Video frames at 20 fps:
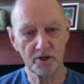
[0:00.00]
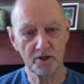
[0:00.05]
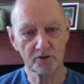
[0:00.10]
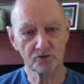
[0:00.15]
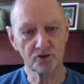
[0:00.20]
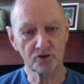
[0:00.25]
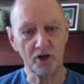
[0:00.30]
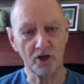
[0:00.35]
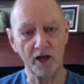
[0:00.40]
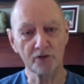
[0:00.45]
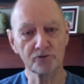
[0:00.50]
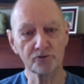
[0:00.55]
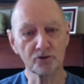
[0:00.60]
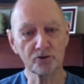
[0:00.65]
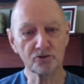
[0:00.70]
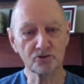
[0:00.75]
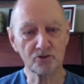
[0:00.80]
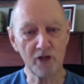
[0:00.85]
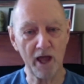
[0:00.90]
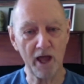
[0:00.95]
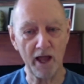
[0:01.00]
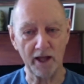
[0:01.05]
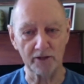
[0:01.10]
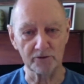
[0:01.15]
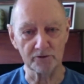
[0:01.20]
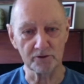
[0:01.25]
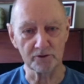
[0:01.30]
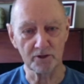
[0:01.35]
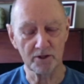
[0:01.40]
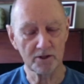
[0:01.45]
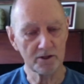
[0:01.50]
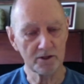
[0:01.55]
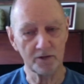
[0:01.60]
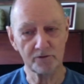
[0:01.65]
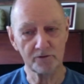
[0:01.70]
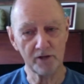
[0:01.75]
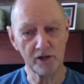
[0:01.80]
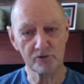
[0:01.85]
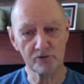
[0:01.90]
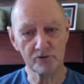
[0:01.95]
to understand, and
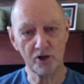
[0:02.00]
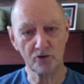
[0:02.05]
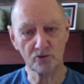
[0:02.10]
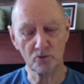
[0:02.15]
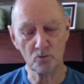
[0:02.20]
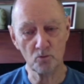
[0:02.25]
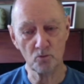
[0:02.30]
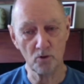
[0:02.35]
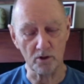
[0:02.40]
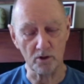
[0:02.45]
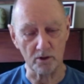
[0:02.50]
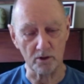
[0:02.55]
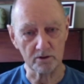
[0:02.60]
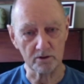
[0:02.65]
that doesn't work.